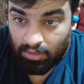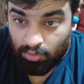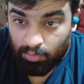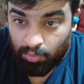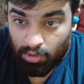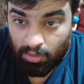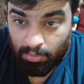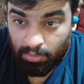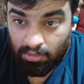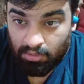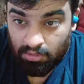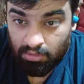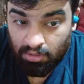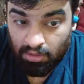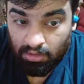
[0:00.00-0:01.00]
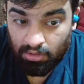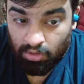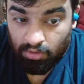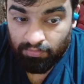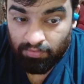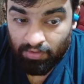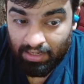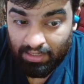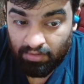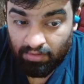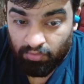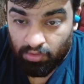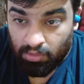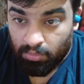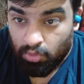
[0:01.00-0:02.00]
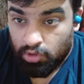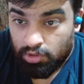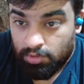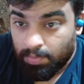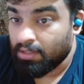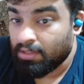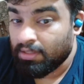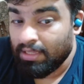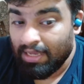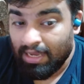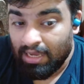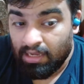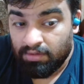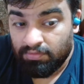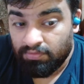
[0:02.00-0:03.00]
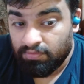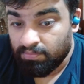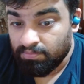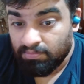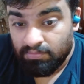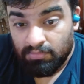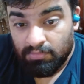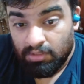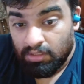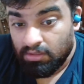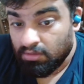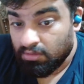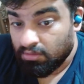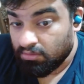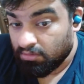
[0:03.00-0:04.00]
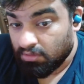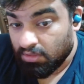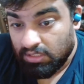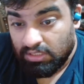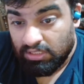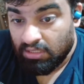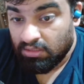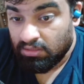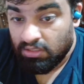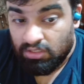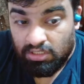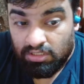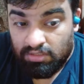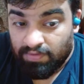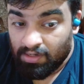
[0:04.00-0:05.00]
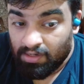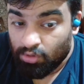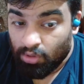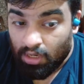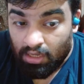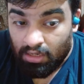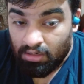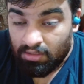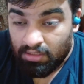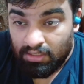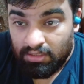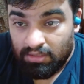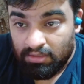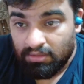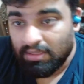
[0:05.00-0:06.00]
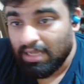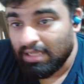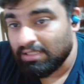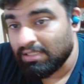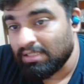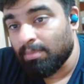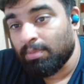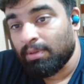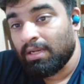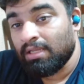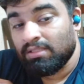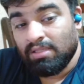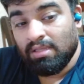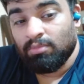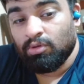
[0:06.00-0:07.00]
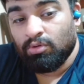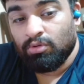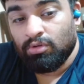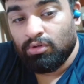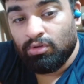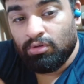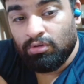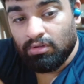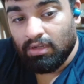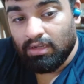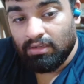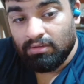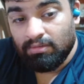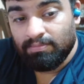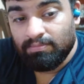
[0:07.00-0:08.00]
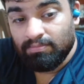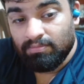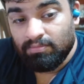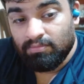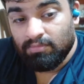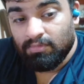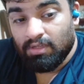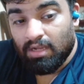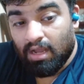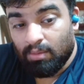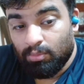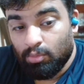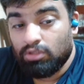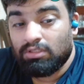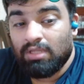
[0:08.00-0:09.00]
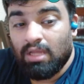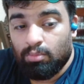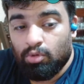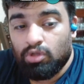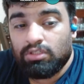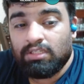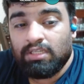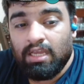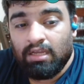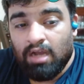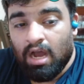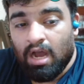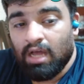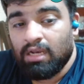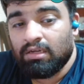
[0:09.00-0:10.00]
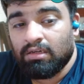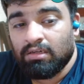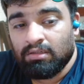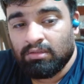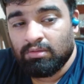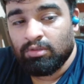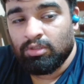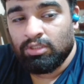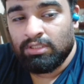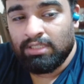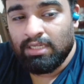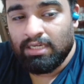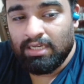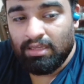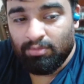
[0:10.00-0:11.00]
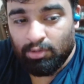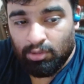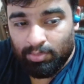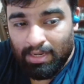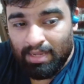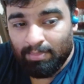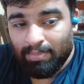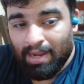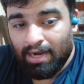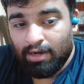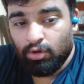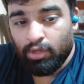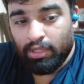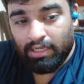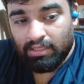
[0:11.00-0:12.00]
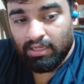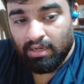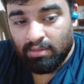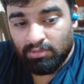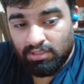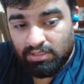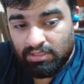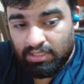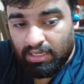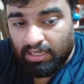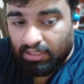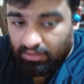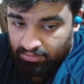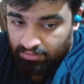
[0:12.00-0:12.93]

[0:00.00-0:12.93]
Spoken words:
put up a good fight, and for the most part, they have. The chances just fell to Haaland, and that separates them, dude. I'm not saying City were playing bad or anything. I'm just saying